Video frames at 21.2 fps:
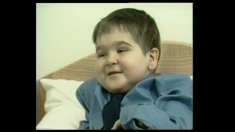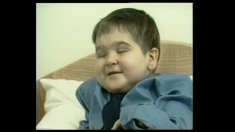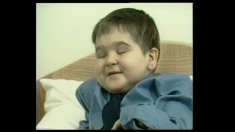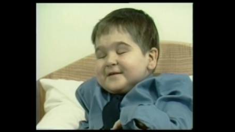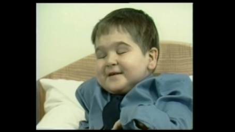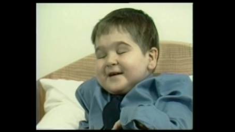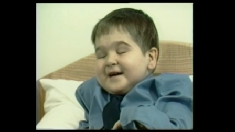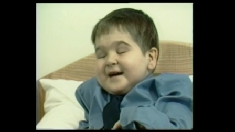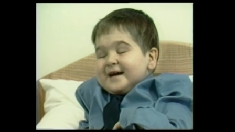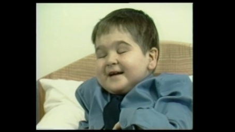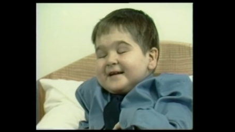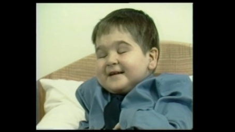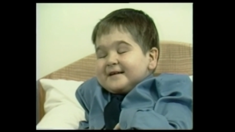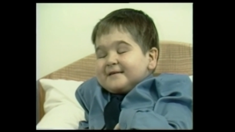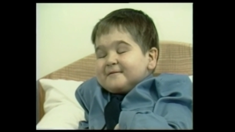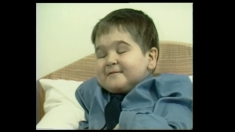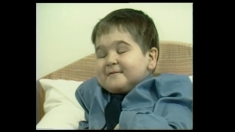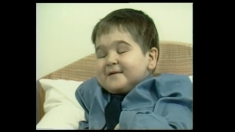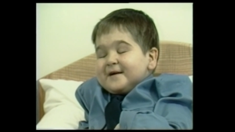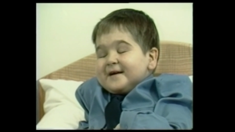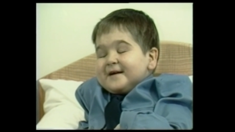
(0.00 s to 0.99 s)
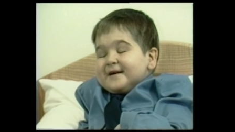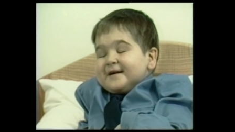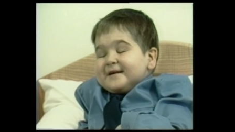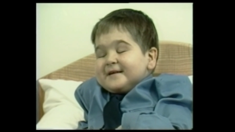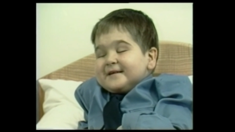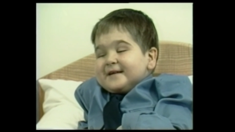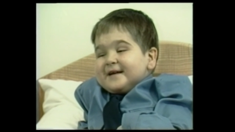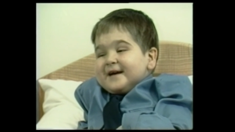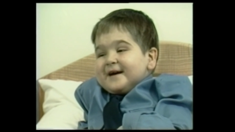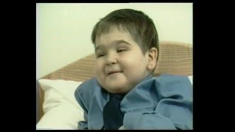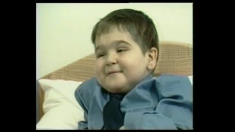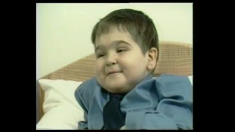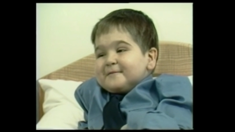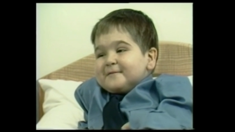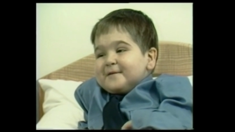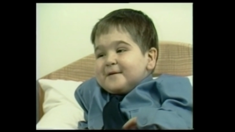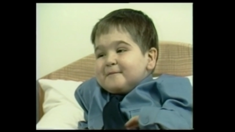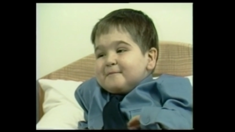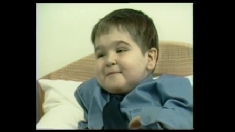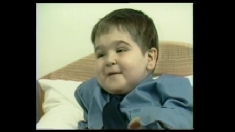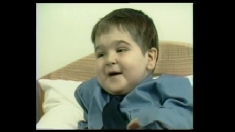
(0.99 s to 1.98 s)
that
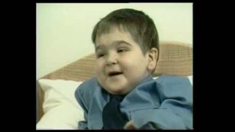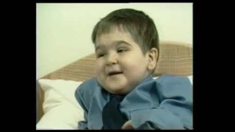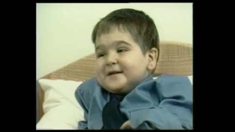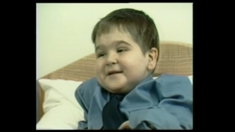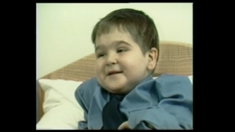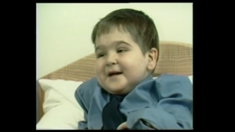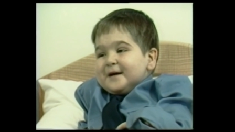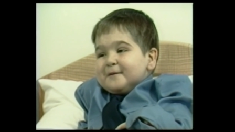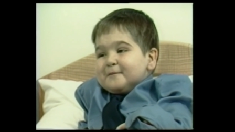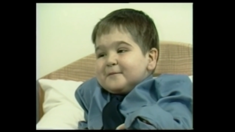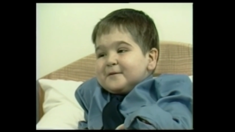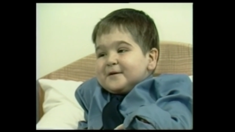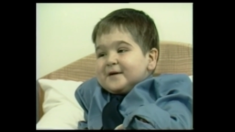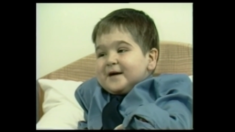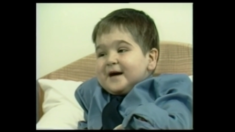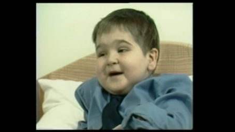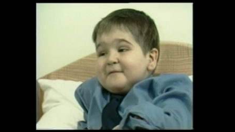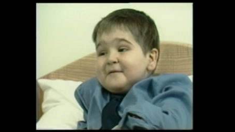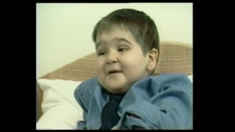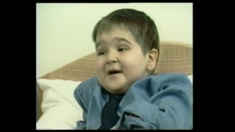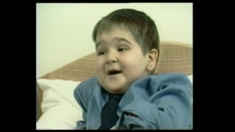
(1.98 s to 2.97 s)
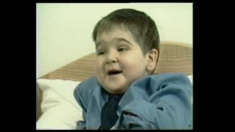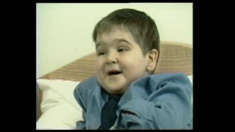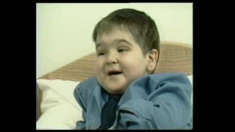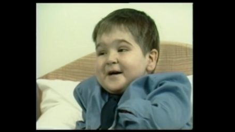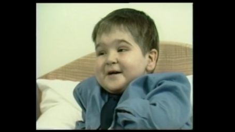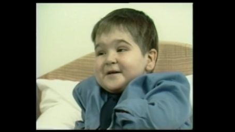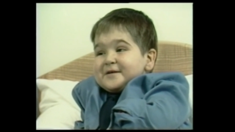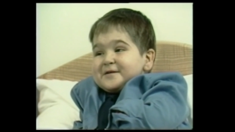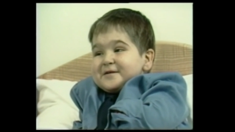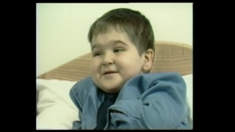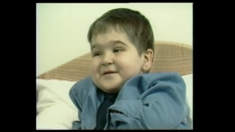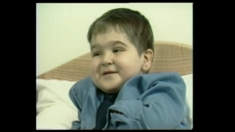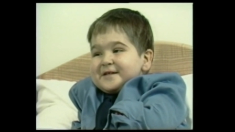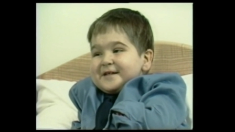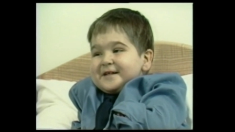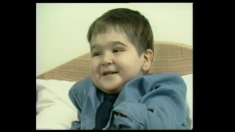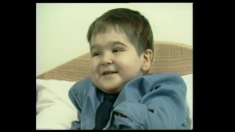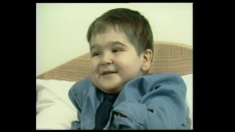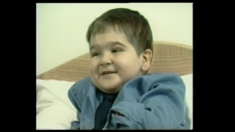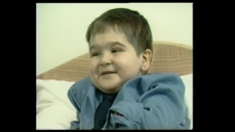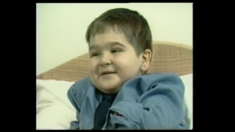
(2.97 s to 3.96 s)
when my time will come, I shall
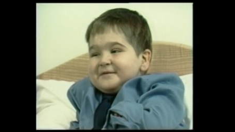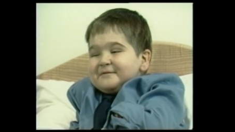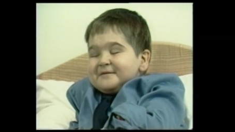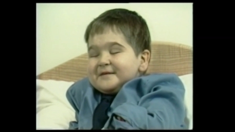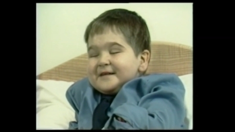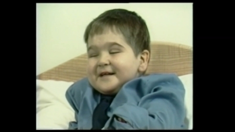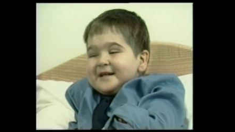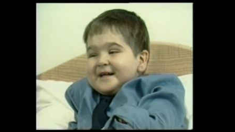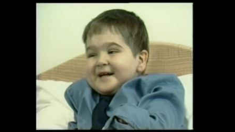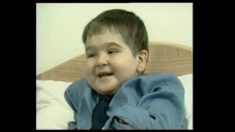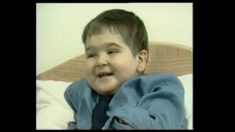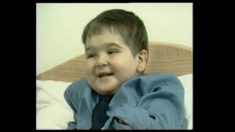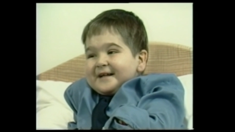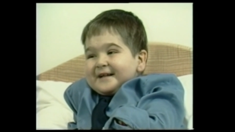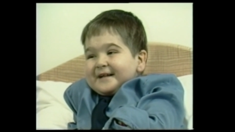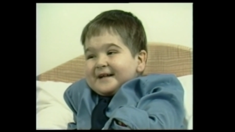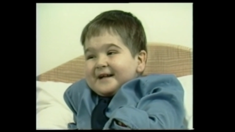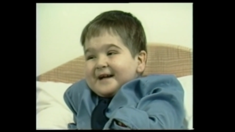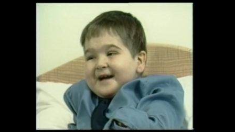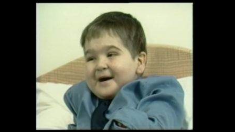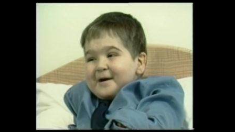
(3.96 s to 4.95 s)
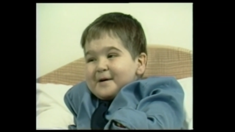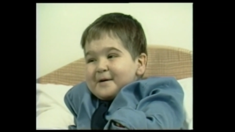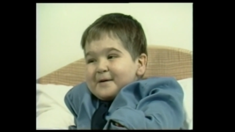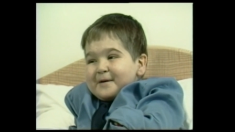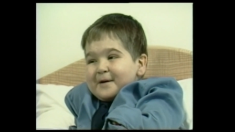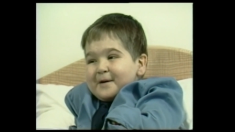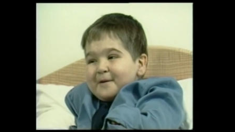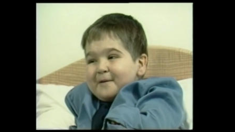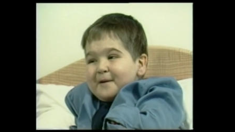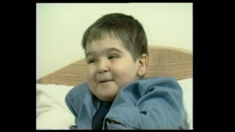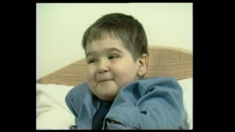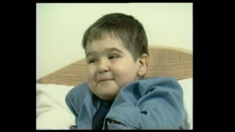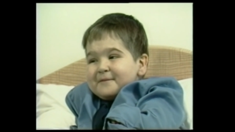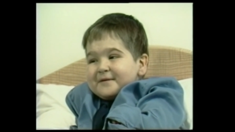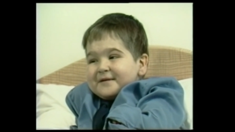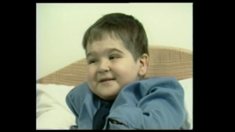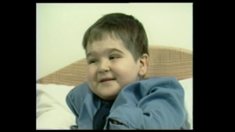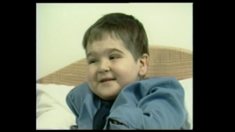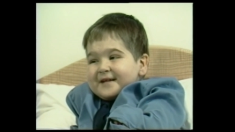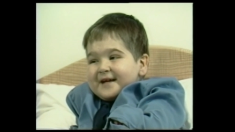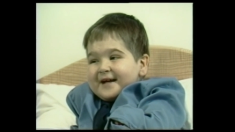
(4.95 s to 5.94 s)
see them and go up
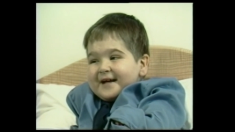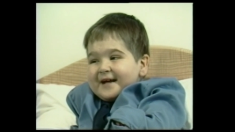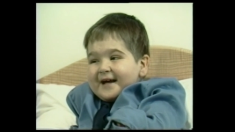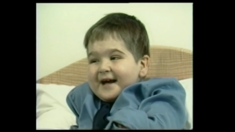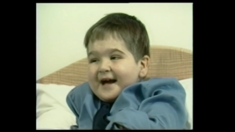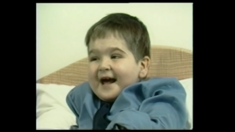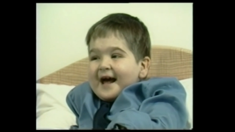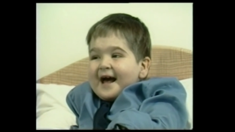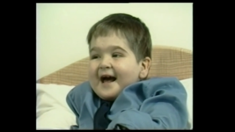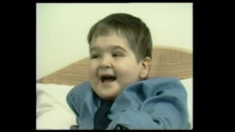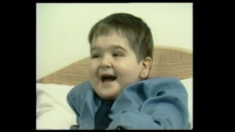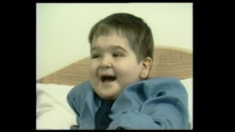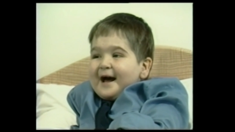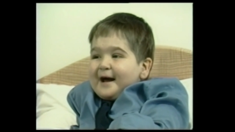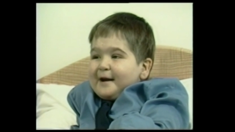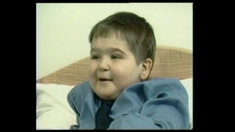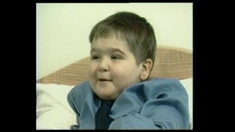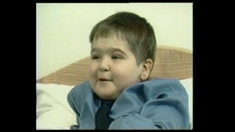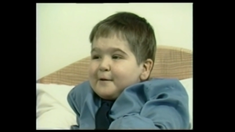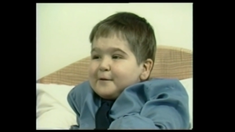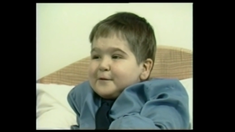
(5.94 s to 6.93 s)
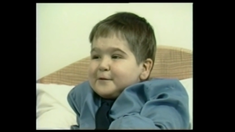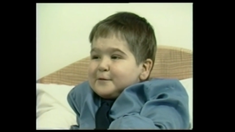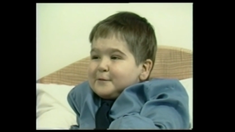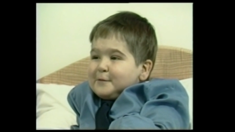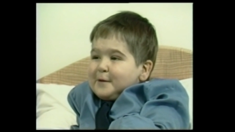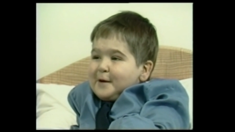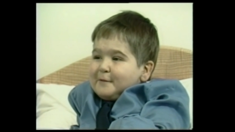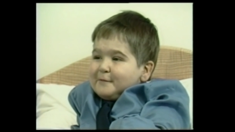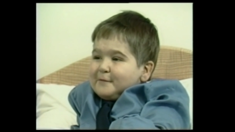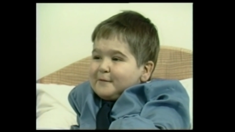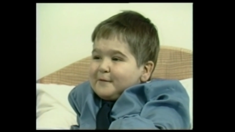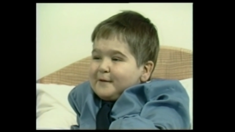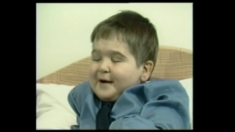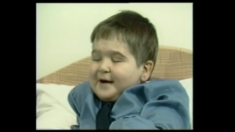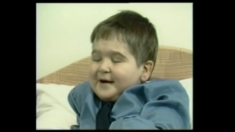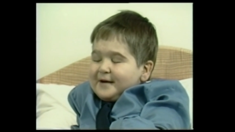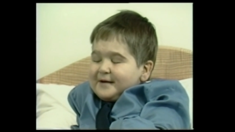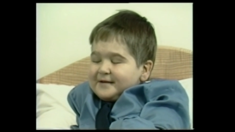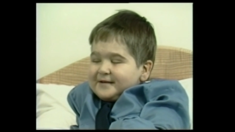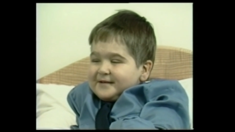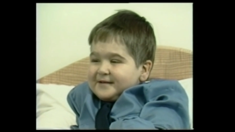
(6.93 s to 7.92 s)
and say hello to whoever
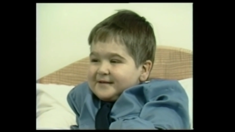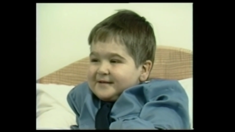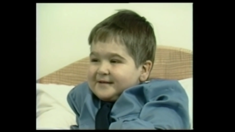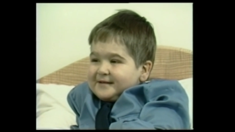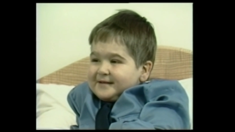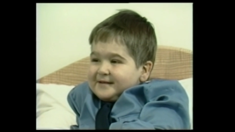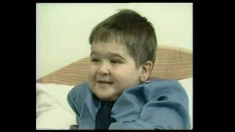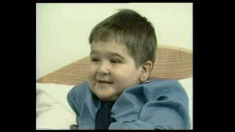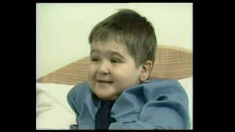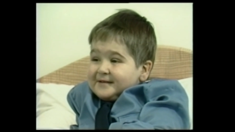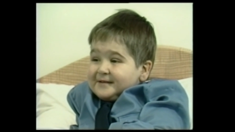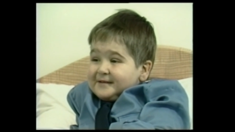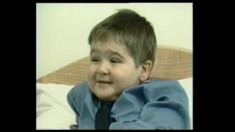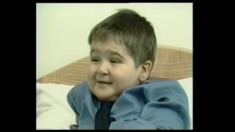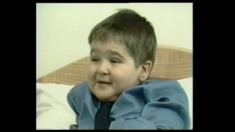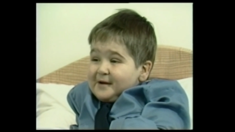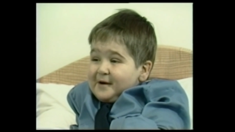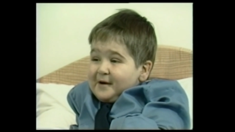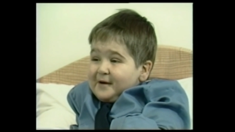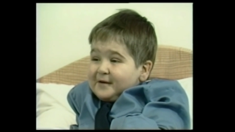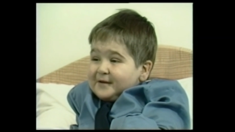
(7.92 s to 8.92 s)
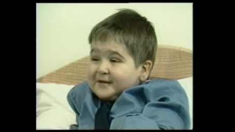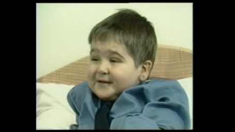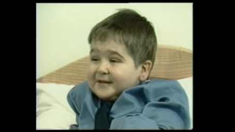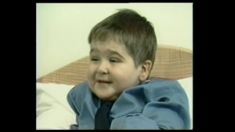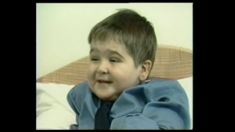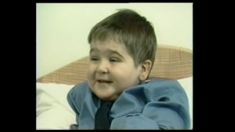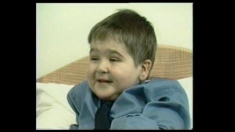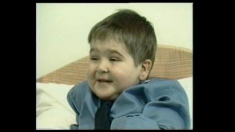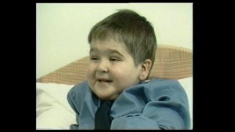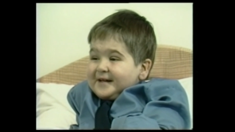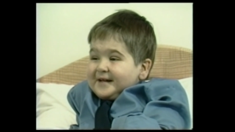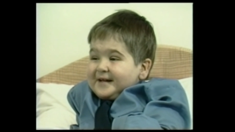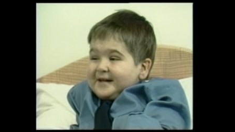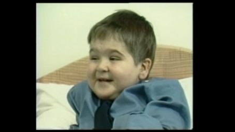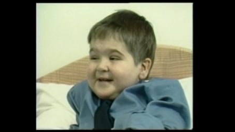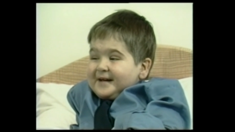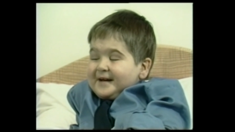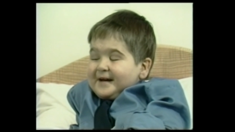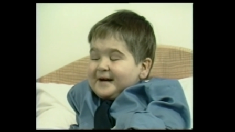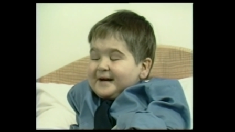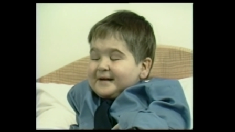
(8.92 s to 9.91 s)
I lost.
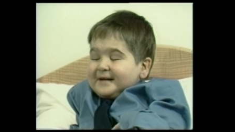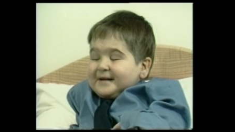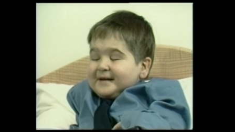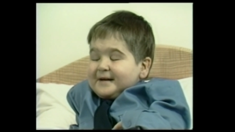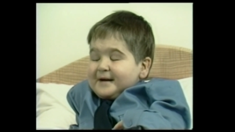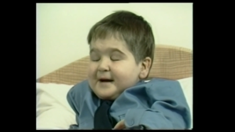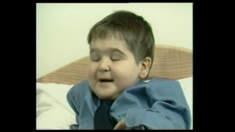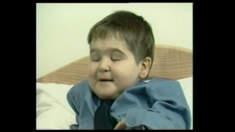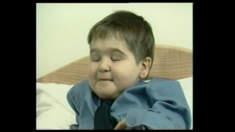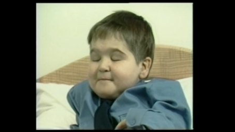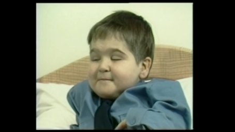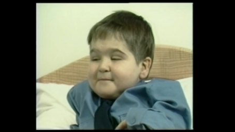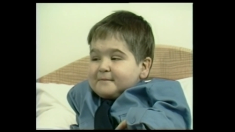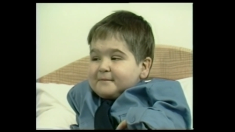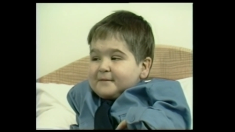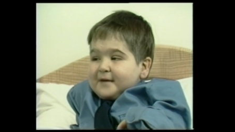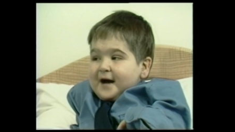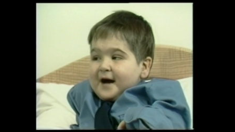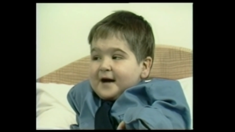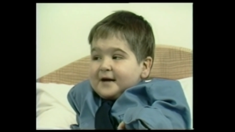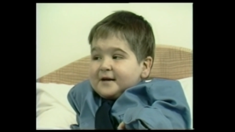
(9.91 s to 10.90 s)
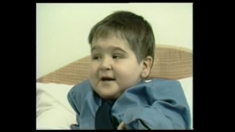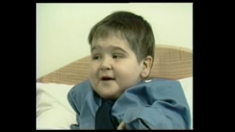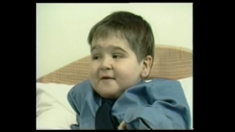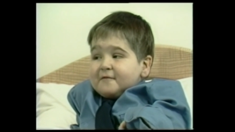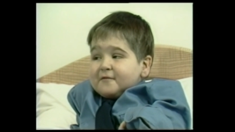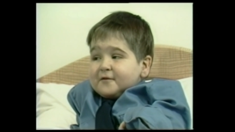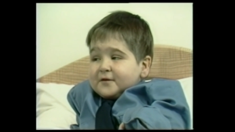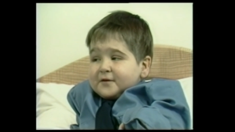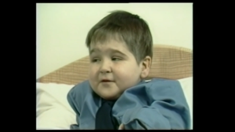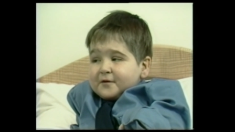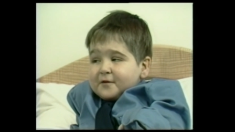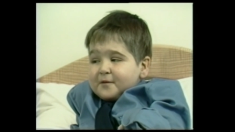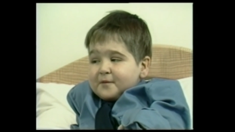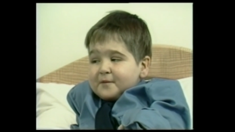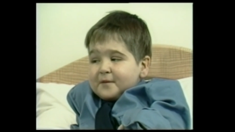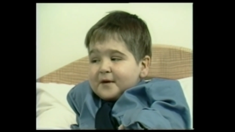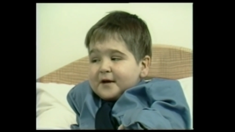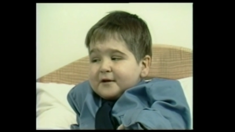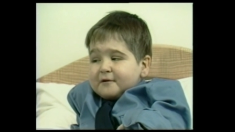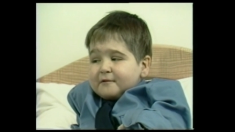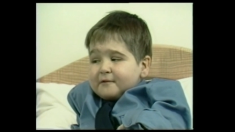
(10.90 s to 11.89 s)
Like I never saw
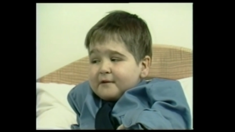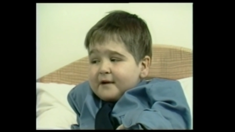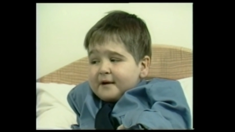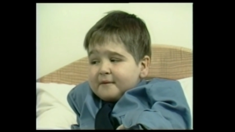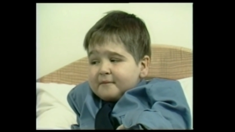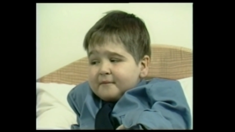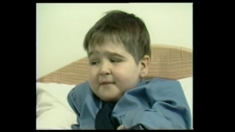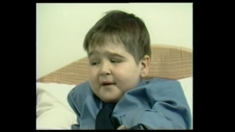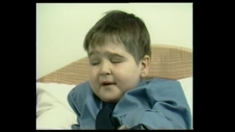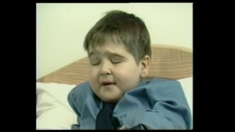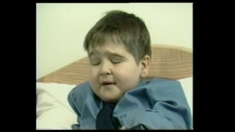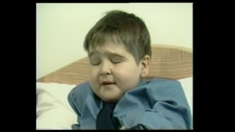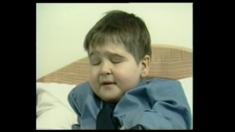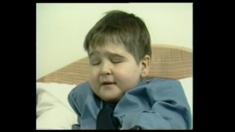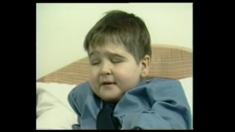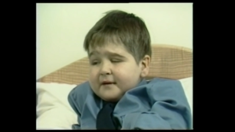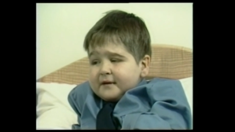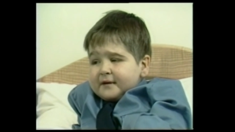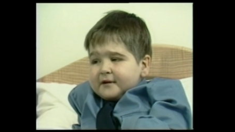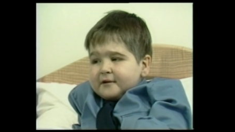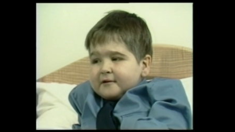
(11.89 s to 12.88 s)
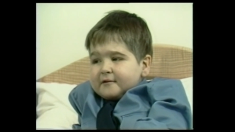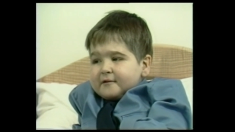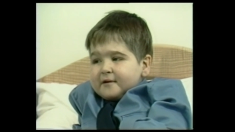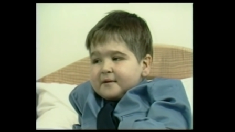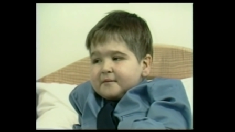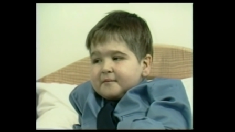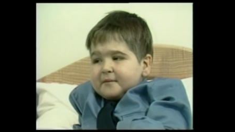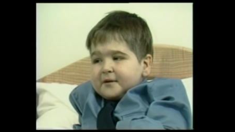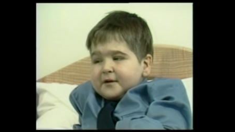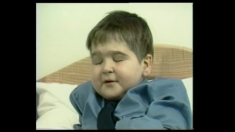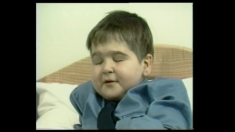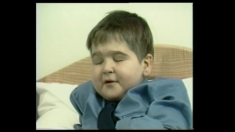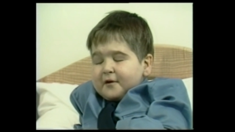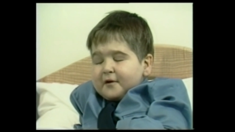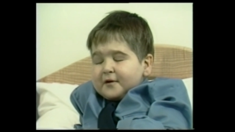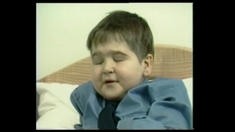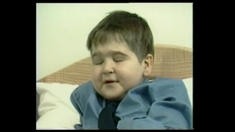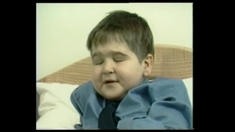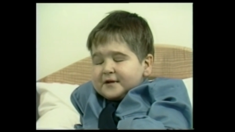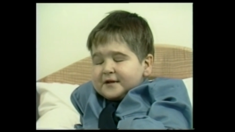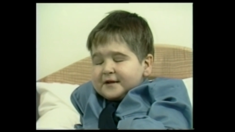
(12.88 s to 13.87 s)
my Grandma
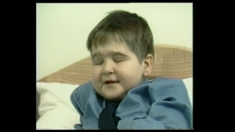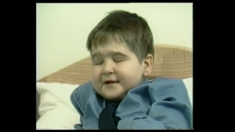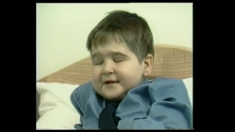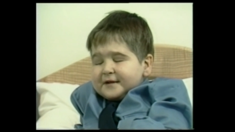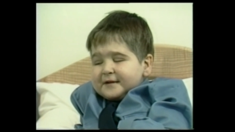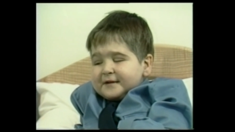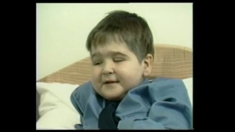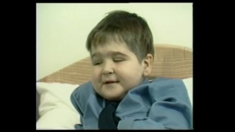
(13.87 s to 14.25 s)
Doherty.